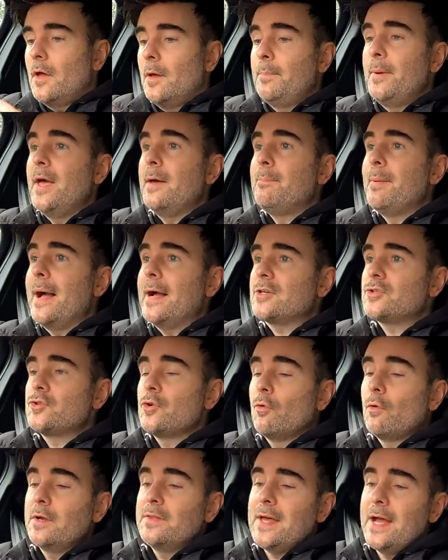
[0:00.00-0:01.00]
A bit of
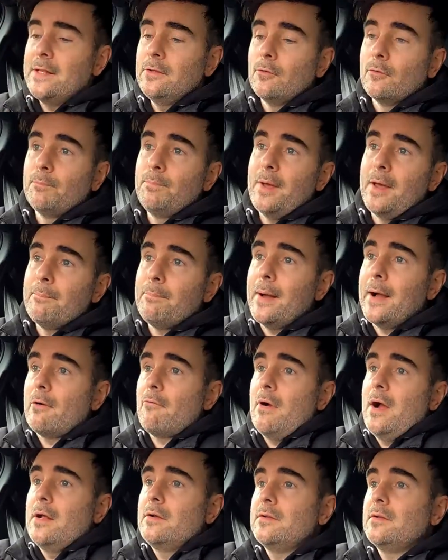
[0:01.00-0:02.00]
backstory then, or a bit of
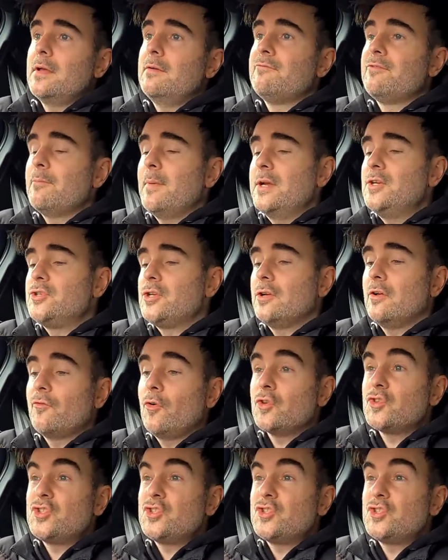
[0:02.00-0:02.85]
background information. I've